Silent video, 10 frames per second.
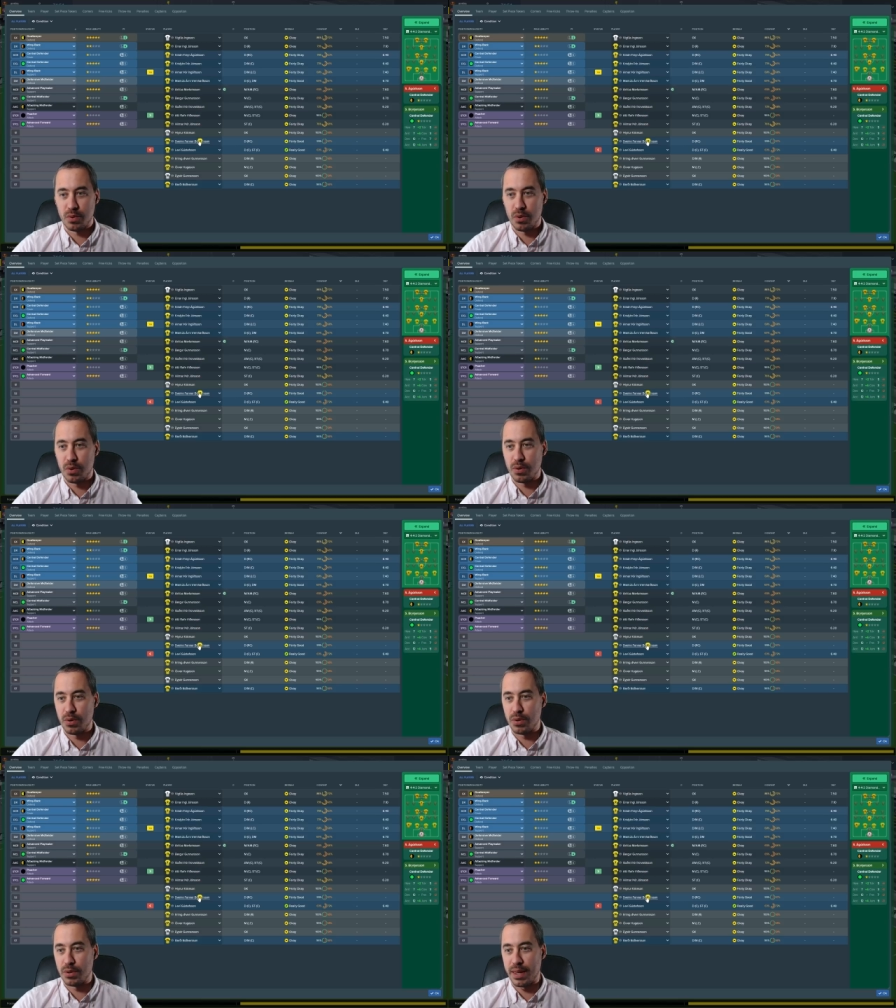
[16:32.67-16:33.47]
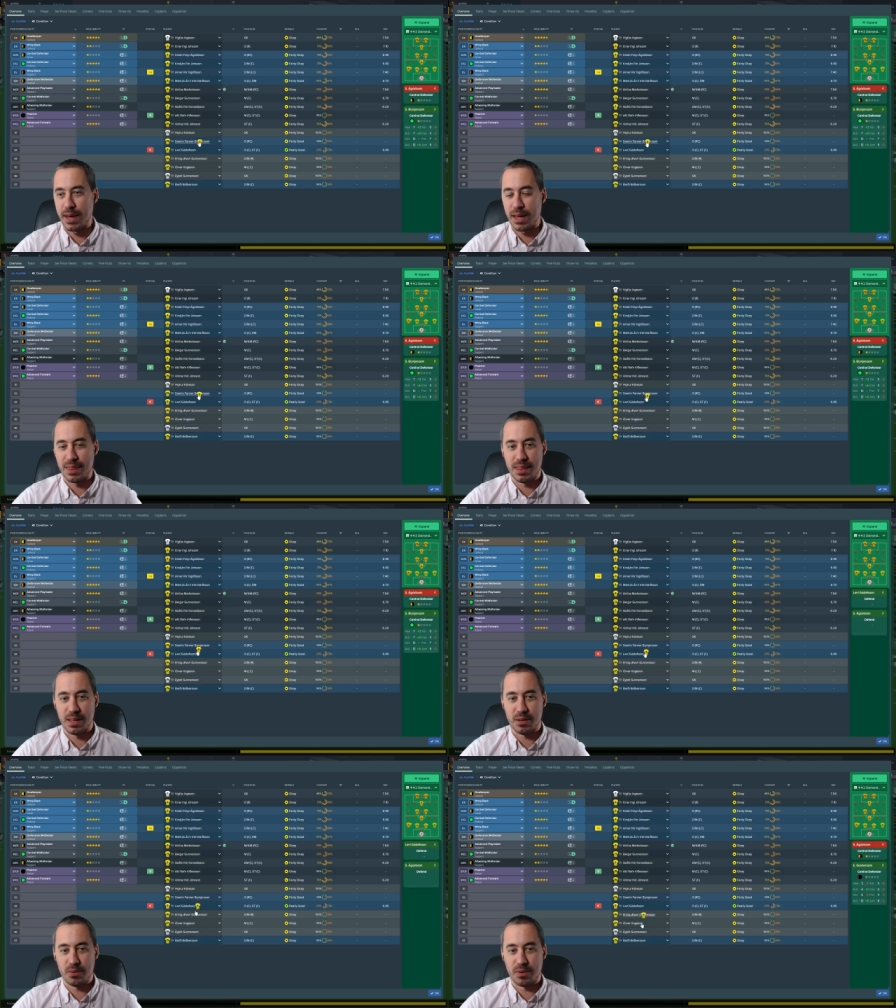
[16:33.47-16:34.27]
Oh, yeah, I think.
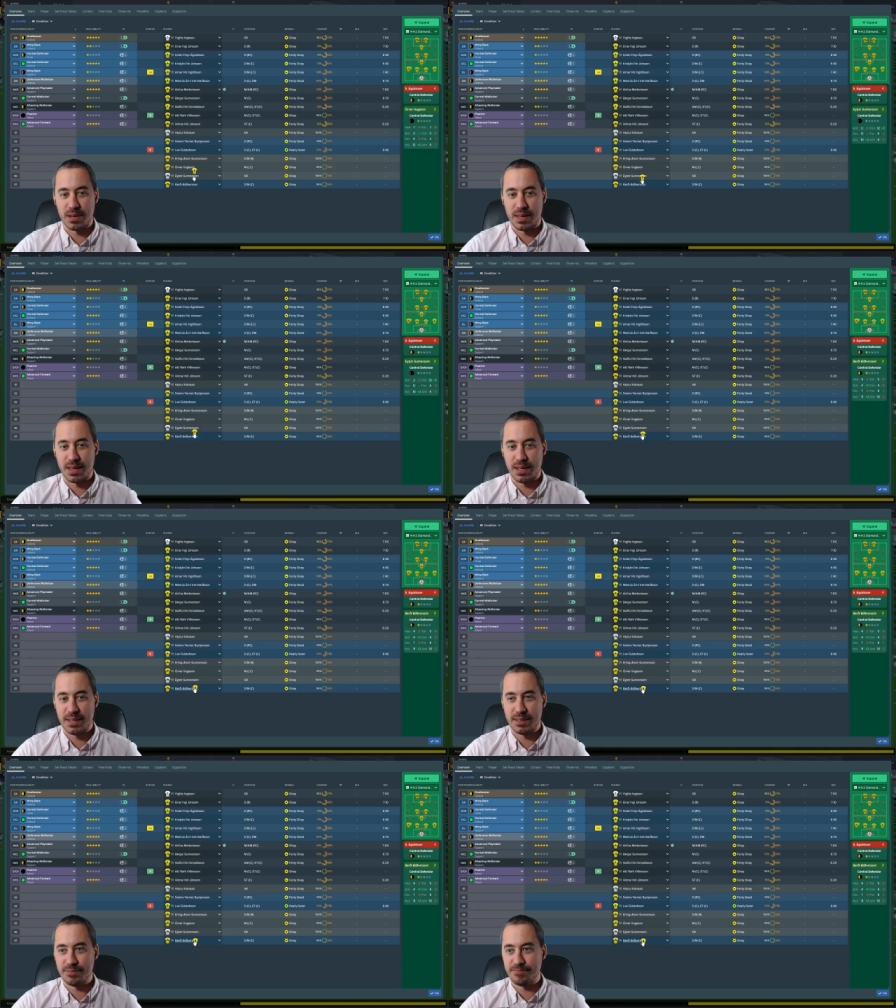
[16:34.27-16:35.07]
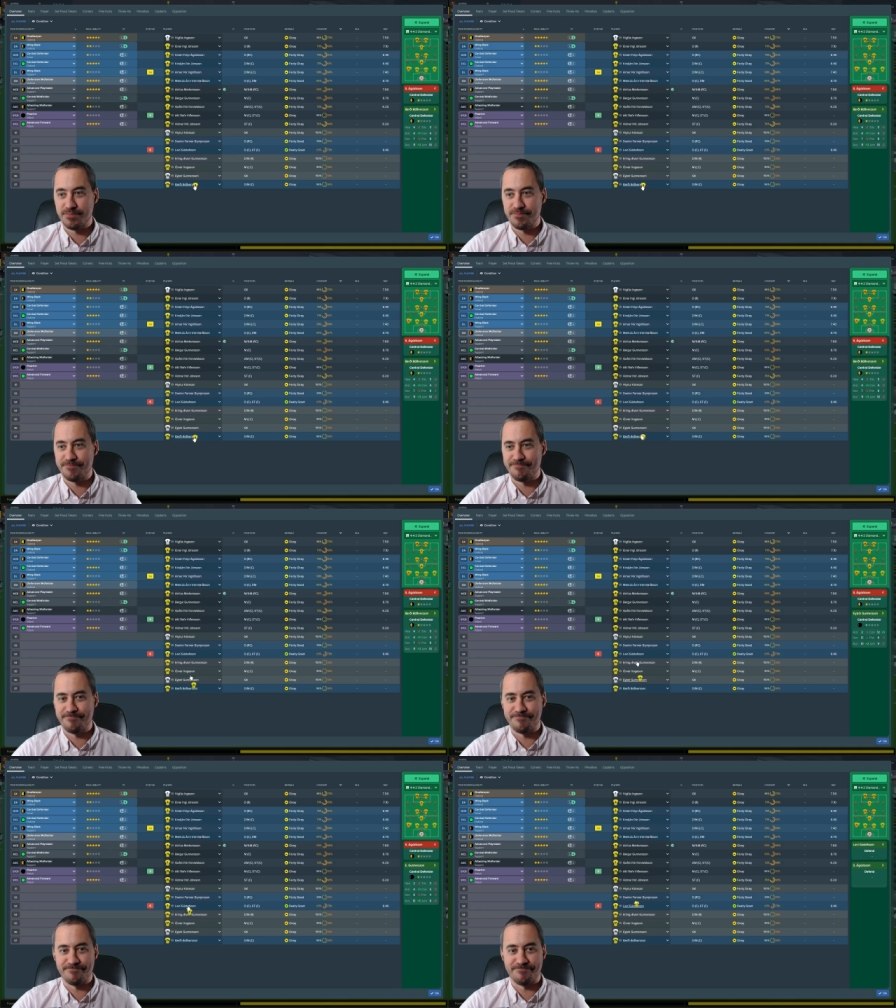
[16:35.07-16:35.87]
Okay.
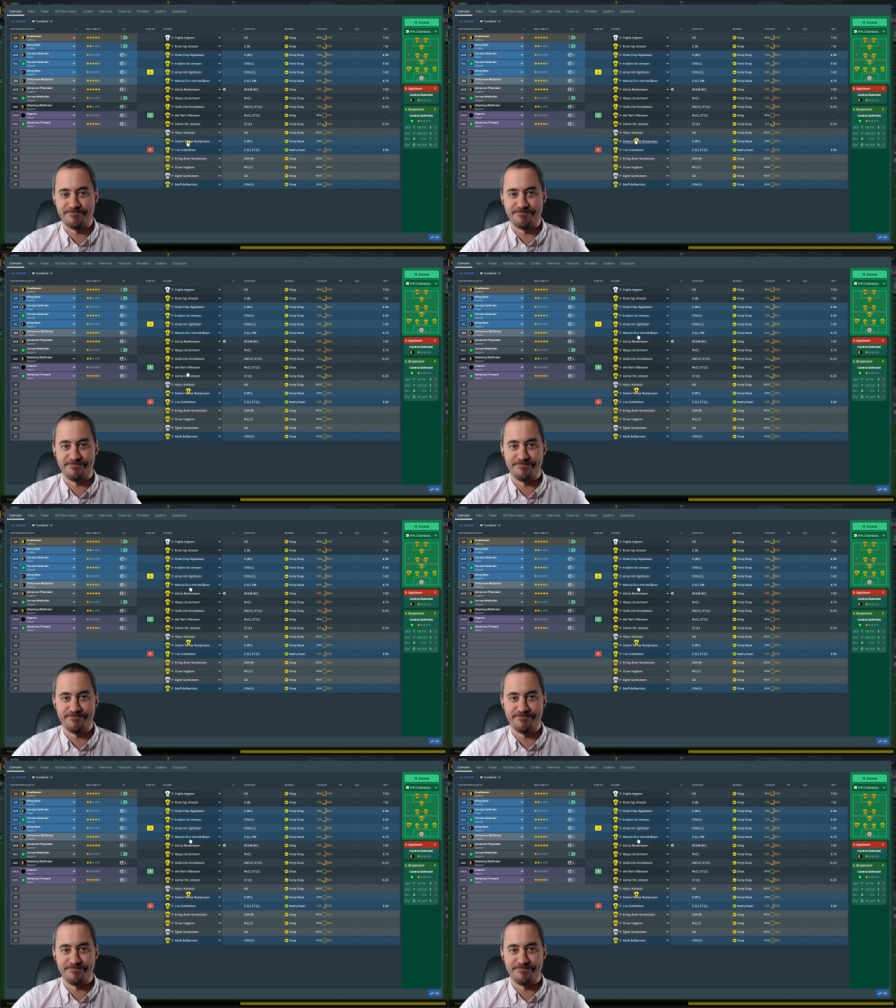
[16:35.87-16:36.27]
Mm.